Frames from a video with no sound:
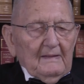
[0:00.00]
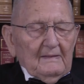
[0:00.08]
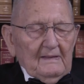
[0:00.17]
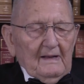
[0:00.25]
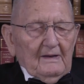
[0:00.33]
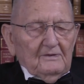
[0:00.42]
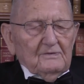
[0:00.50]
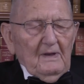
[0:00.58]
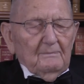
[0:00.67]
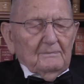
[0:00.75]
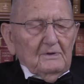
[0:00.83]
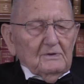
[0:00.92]
that I
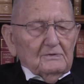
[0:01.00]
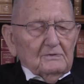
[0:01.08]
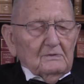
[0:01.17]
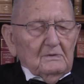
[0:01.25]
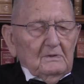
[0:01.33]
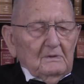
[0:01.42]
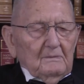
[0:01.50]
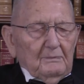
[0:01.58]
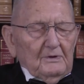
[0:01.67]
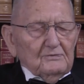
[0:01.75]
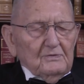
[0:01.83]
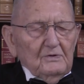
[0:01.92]
accept this
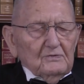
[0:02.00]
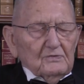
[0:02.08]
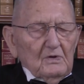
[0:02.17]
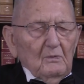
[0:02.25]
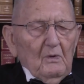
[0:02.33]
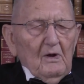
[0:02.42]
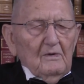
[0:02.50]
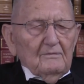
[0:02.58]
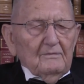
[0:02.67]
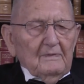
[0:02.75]
prestigious award